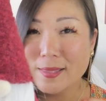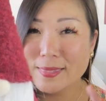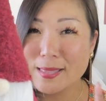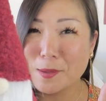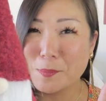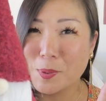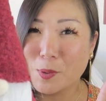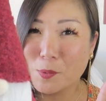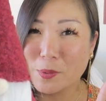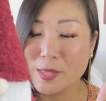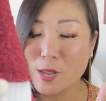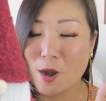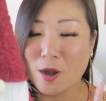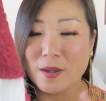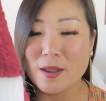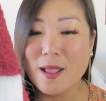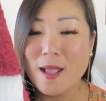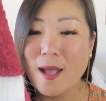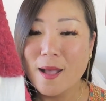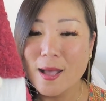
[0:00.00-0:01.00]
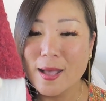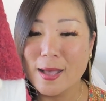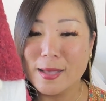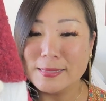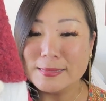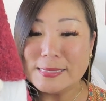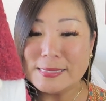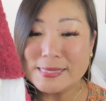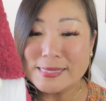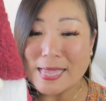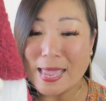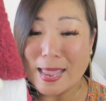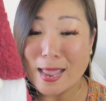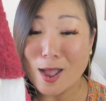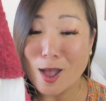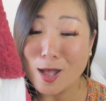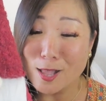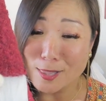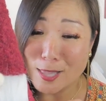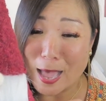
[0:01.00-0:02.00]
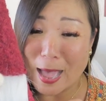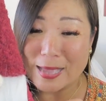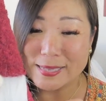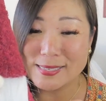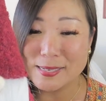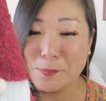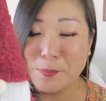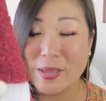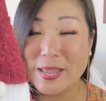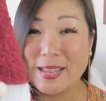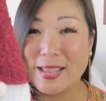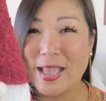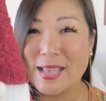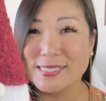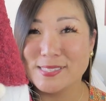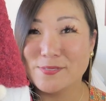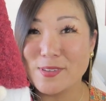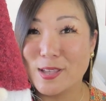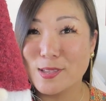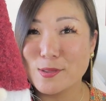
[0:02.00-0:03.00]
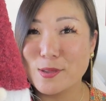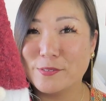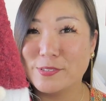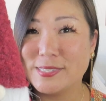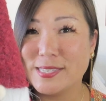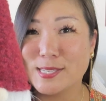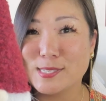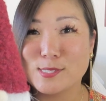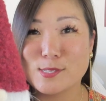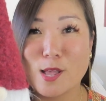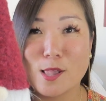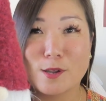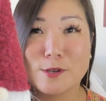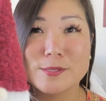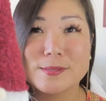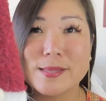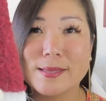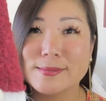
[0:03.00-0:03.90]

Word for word: that'd be really hard uh, to say a lot, but it has a value of $6.